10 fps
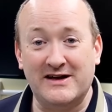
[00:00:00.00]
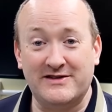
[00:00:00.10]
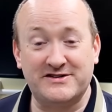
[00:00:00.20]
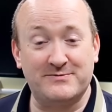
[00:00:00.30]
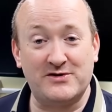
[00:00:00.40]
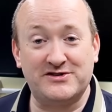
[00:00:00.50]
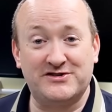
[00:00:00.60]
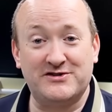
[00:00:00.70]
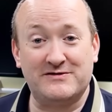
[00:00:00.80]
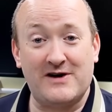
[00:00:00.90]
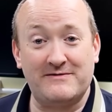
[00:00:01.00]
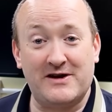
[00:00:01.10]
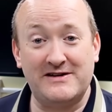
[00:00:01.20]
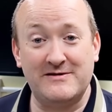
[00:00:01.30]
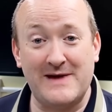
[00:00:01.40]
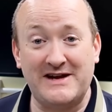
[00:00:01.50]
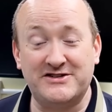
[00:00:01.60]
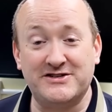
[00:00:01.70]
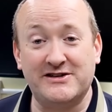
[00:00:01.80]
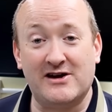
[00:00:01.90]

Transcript: There's a bunch of stuff I've not even mentioned,